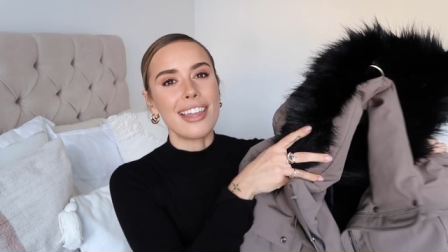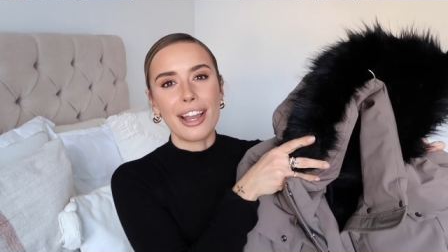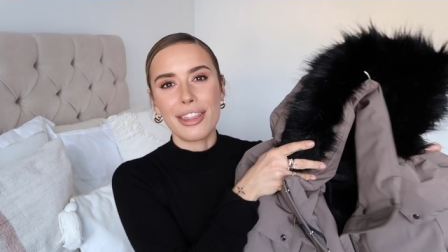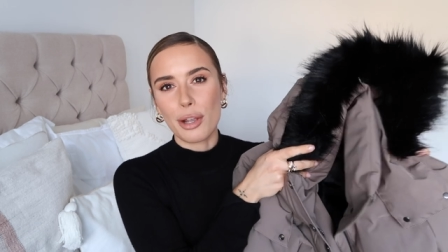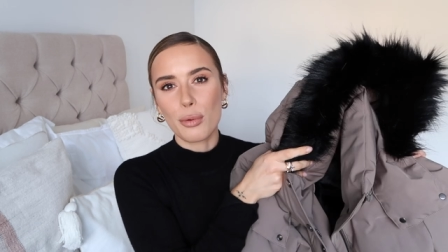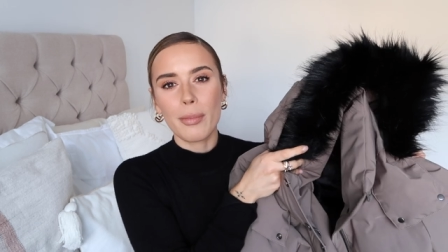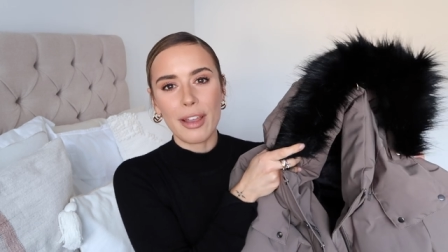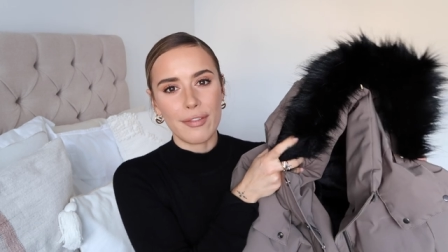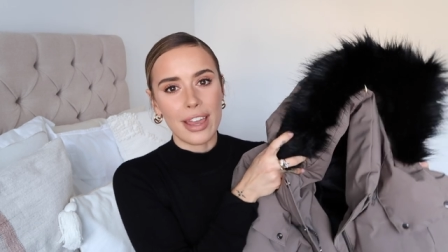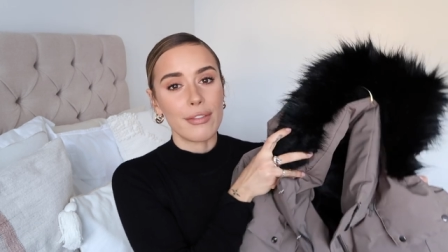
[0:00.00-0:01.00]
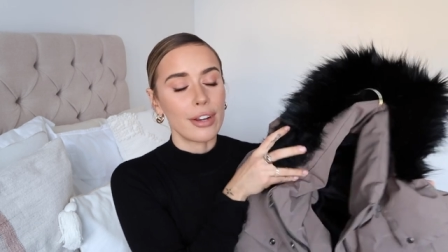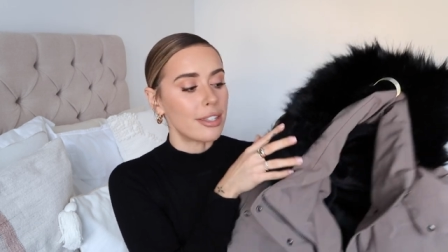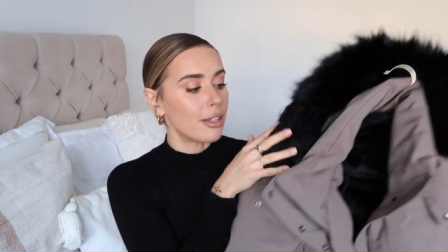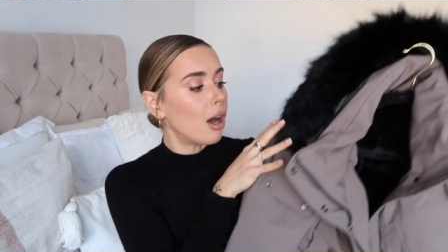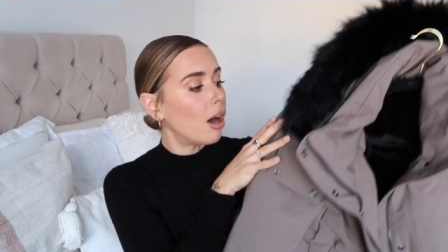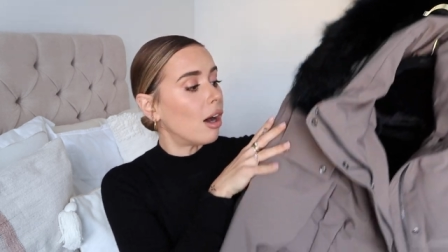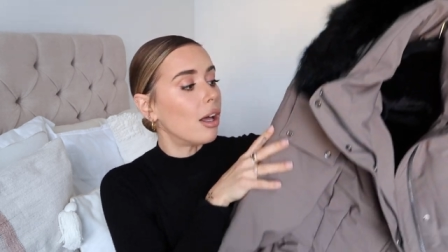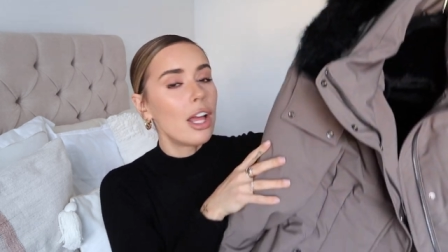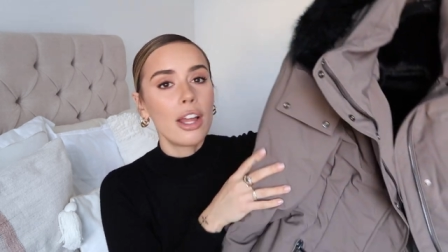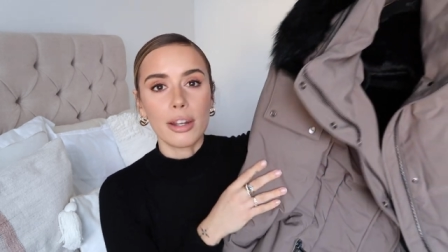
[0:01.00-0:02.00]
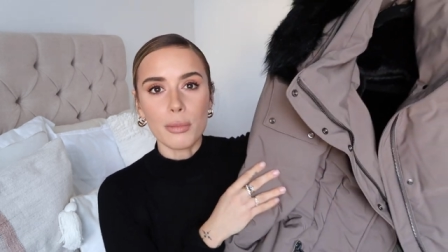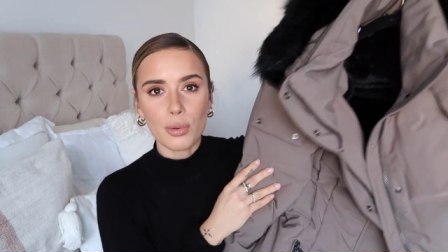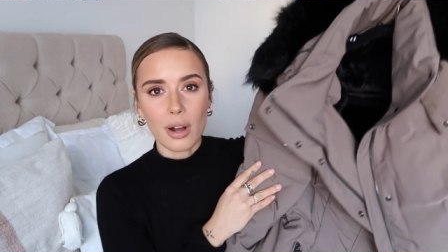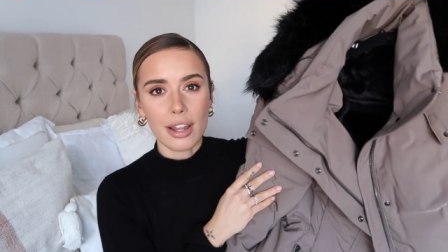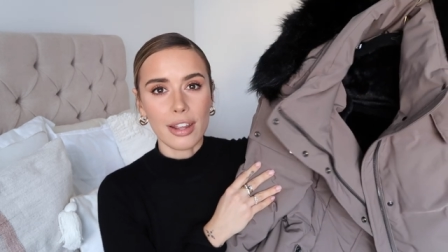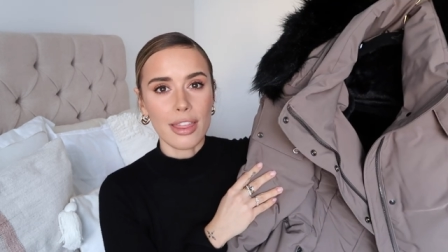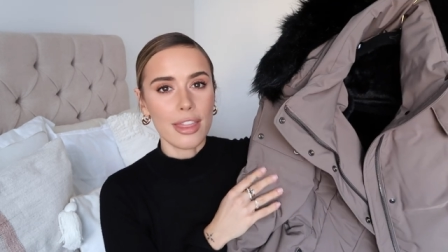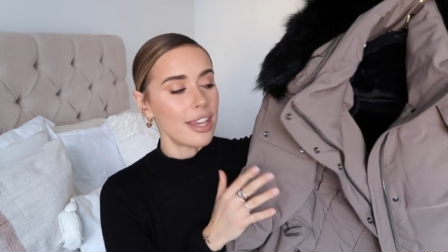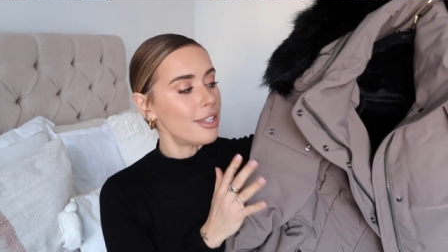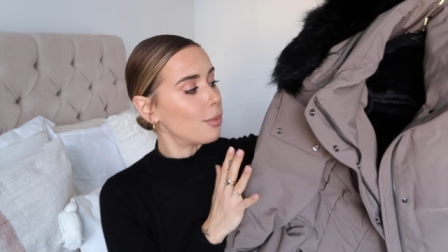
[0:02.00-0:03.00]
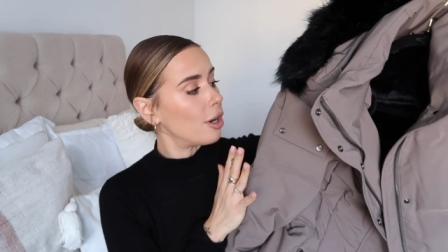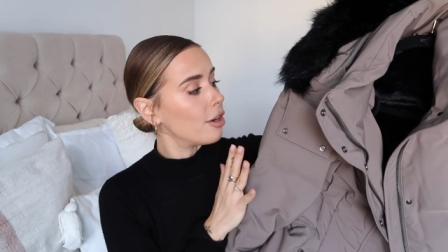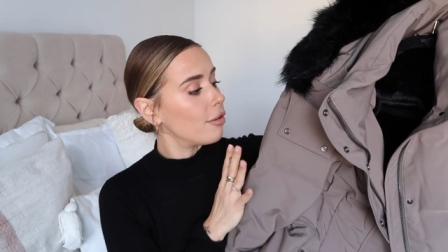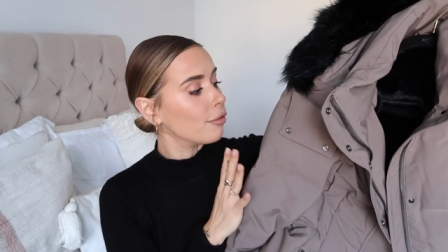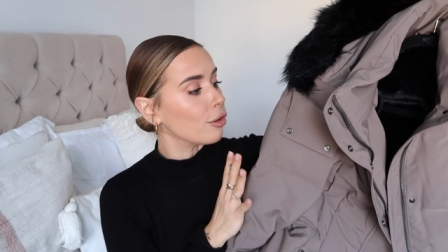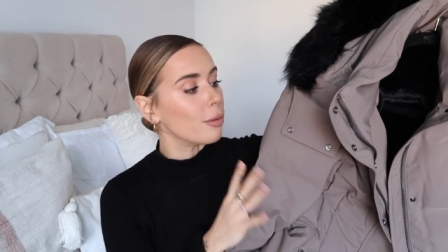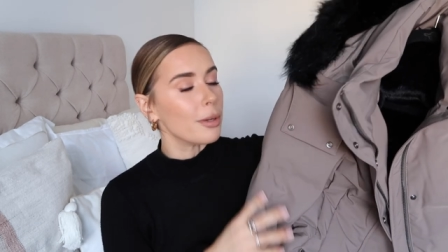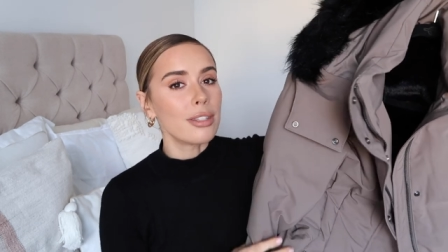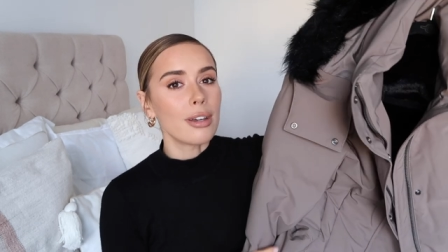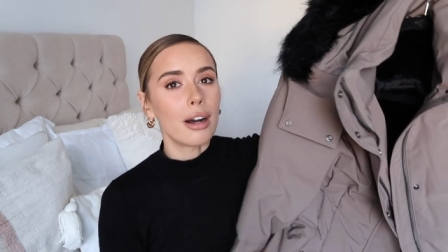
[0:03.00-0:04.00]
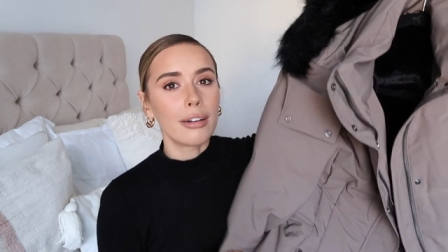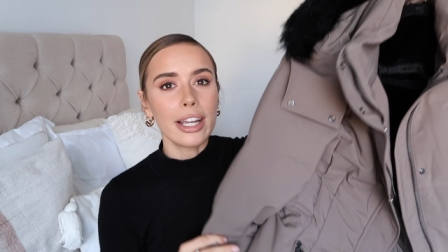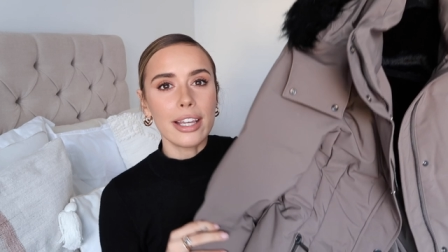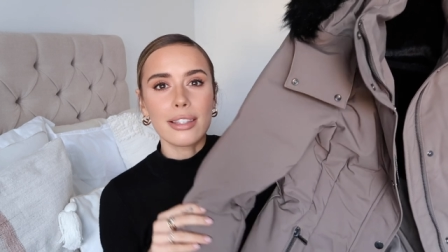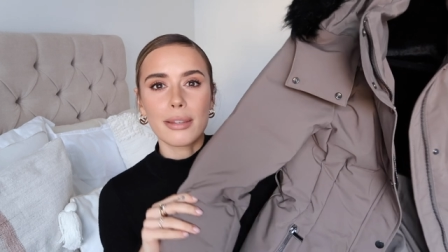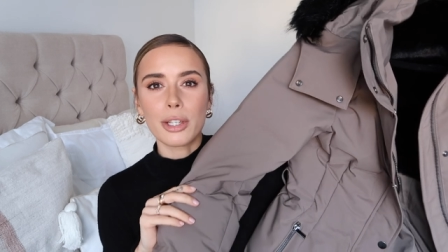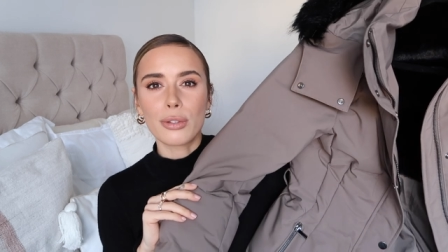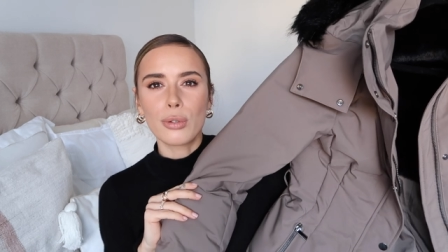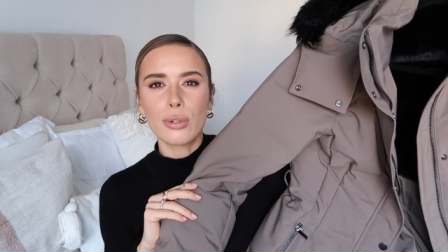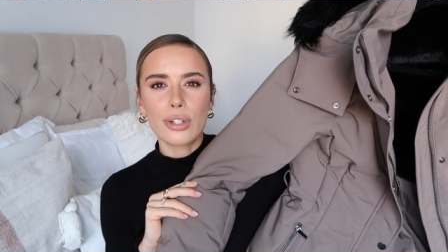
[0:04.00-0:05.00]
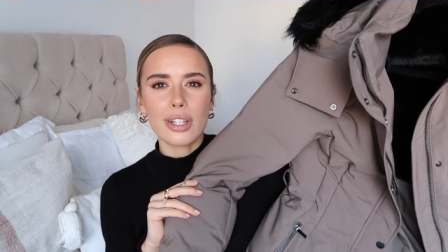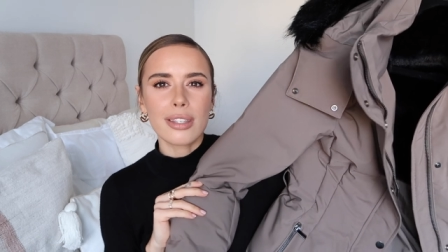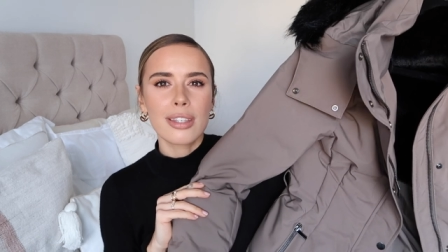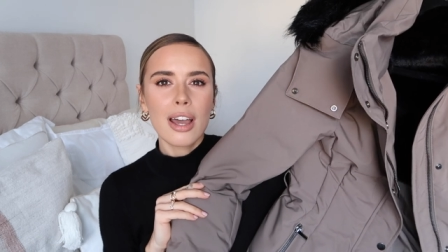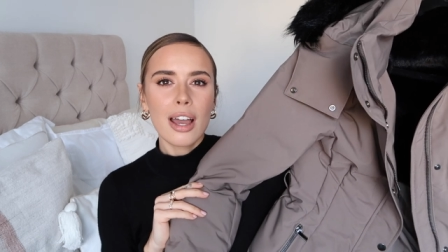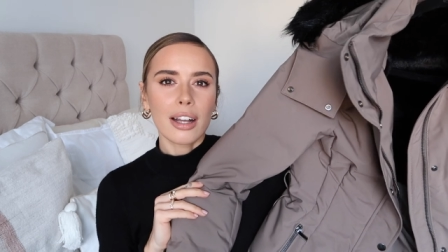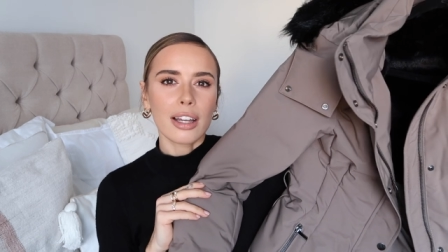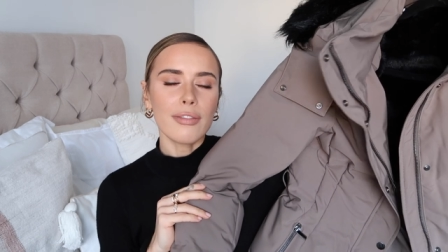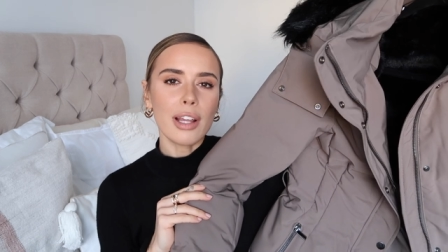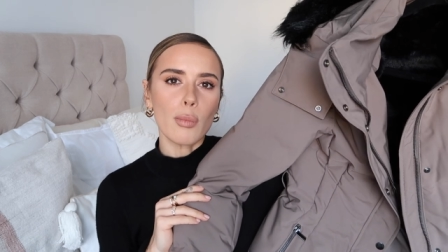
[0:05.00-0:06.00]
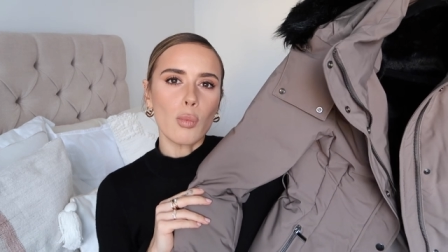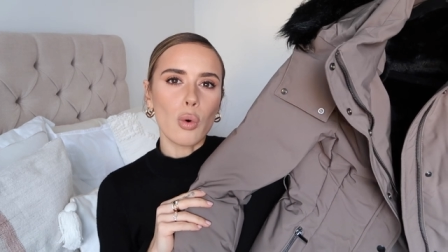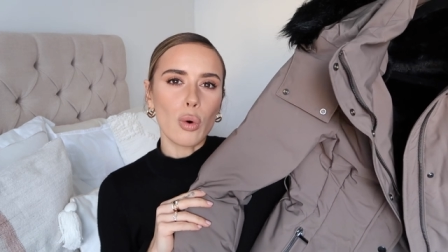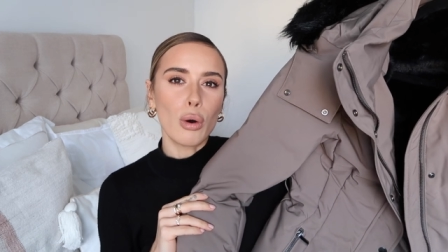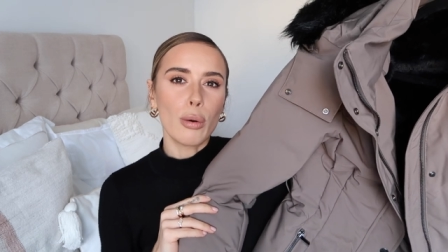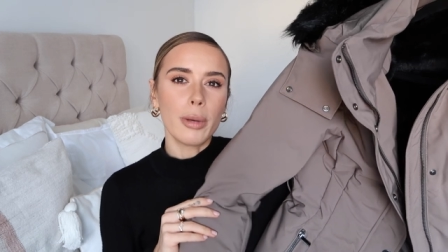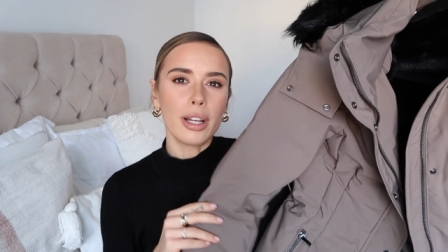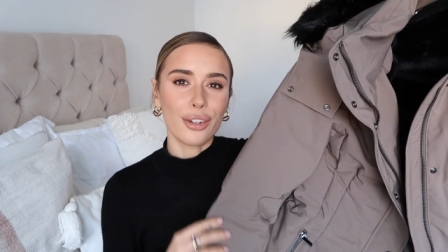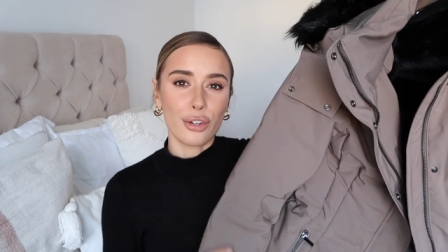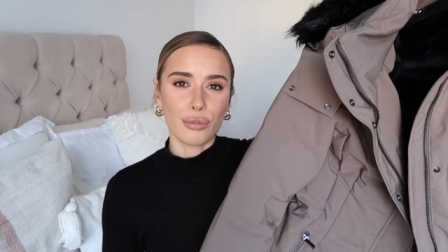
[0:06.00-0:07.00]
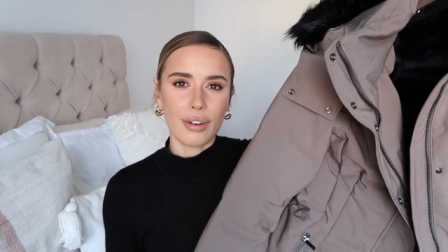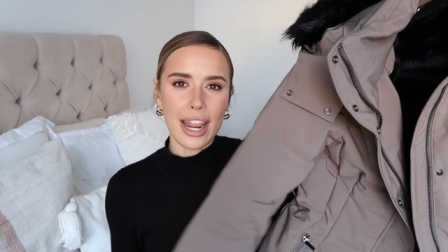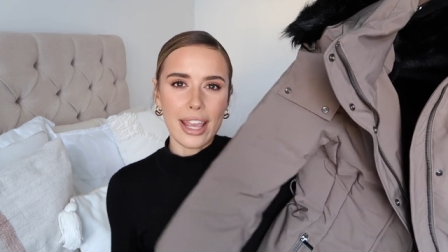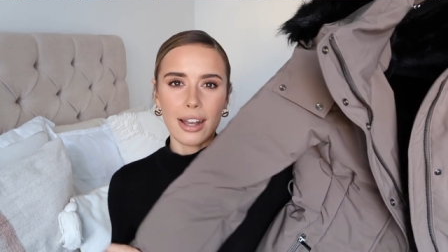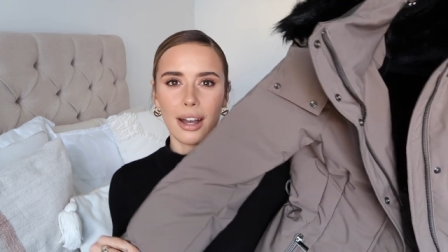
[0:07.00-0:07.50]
that I think were my favourites are number one this one from Zara. It is the most gorgeous kind of like warm grey